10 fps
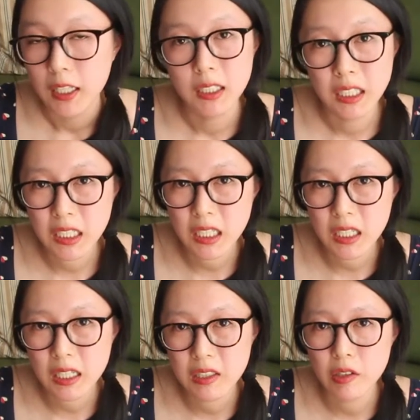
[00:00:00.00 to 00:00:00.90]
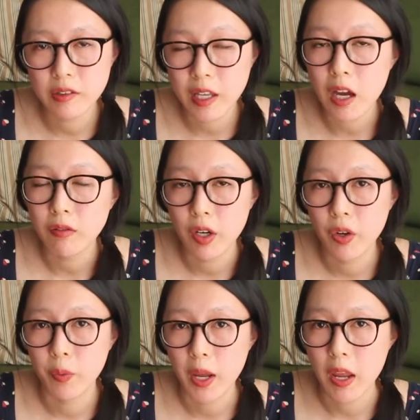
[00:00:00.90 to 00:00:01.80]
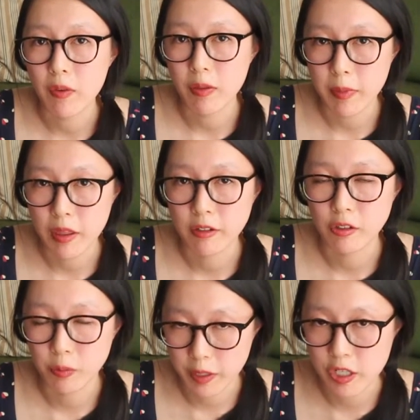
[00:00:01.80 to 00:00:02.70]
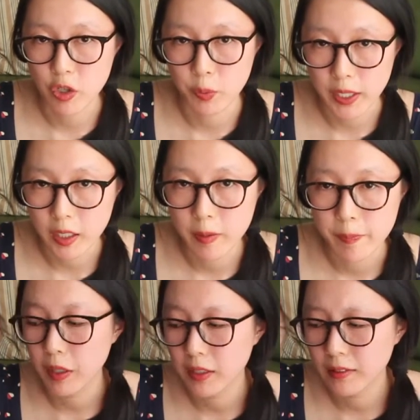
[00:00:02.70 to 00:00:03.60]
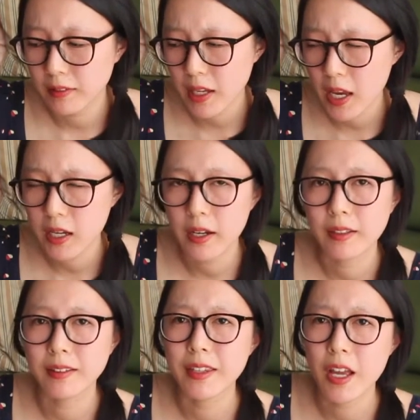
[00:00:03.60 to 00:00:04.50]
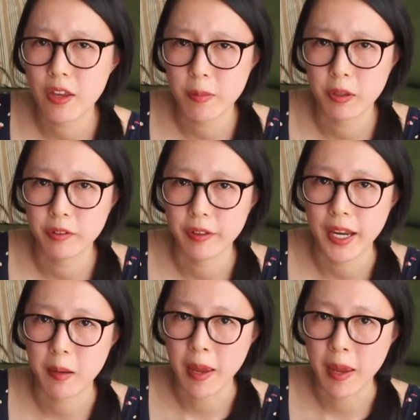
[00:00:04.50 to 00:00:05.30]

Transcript: Lydia does not run away with Mr. Wickham, but instead it's another person named